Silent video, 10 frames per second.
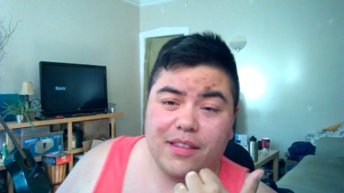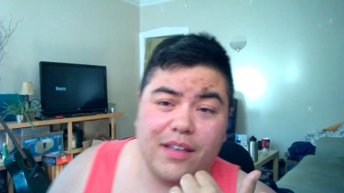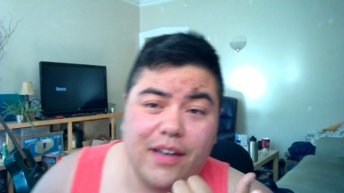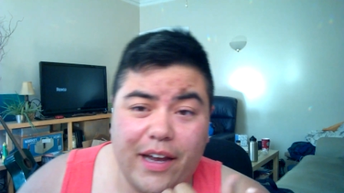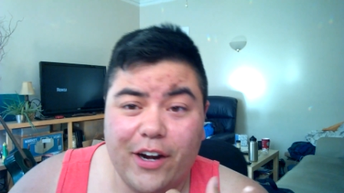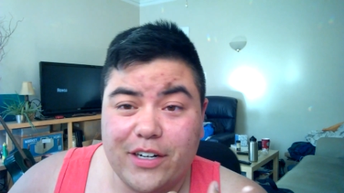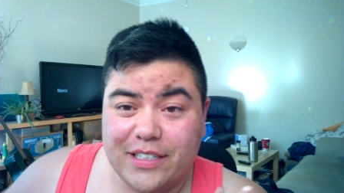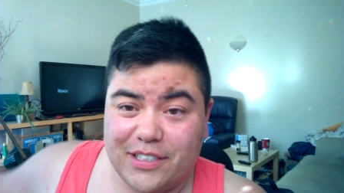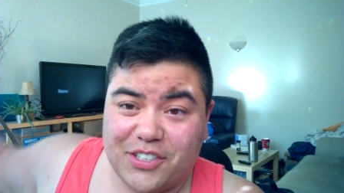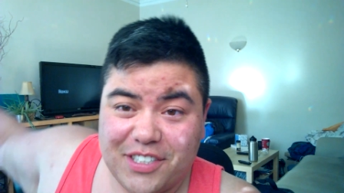the air
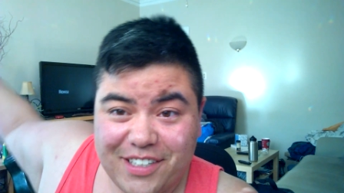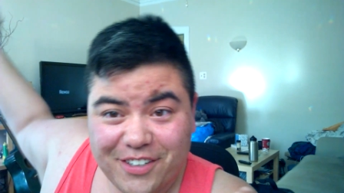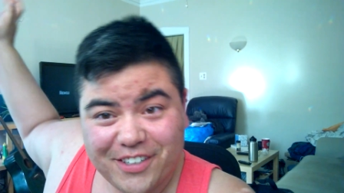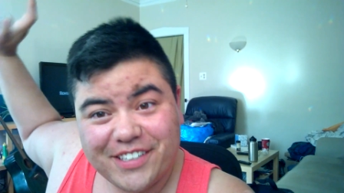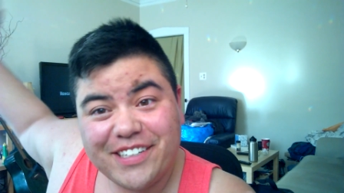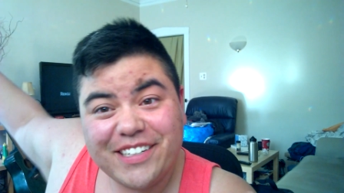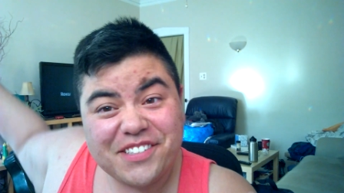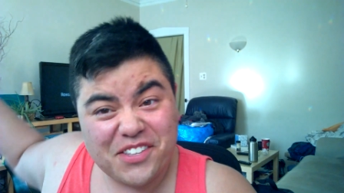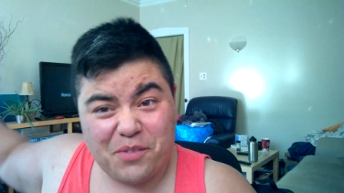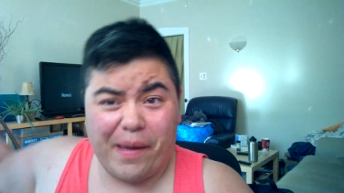conditioner
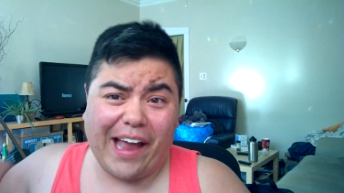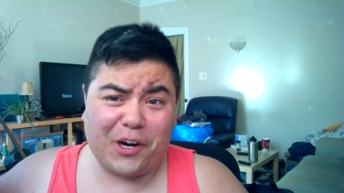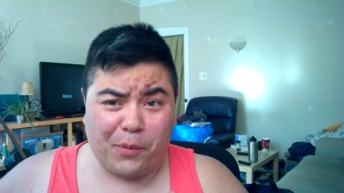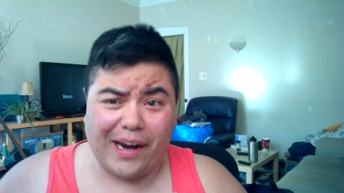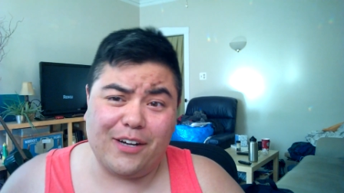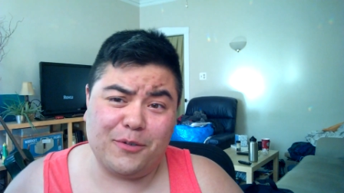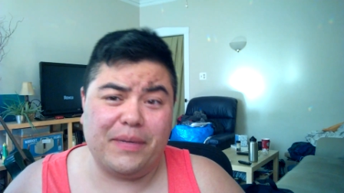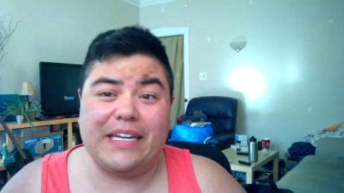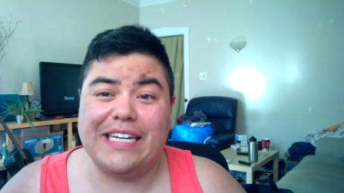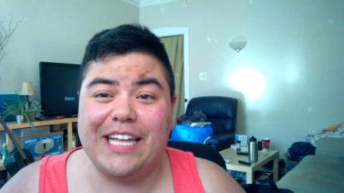is in the background
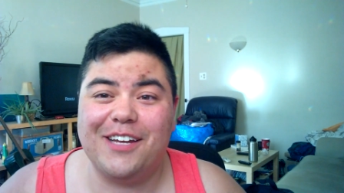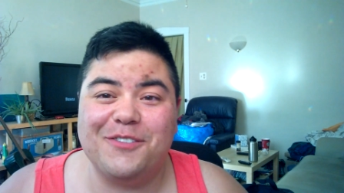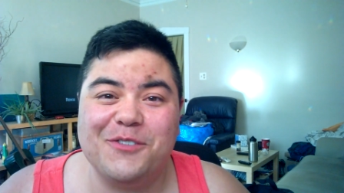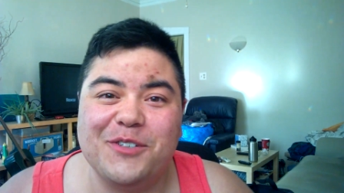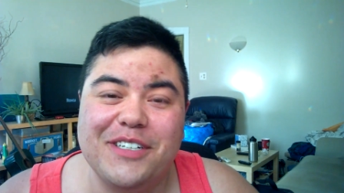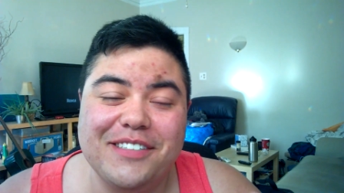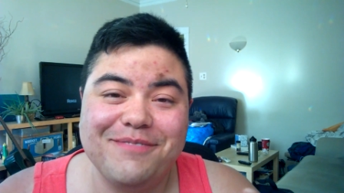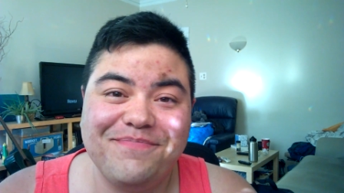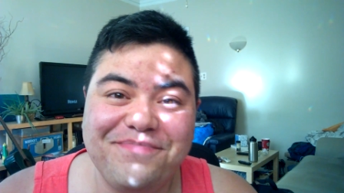making a lot of noise.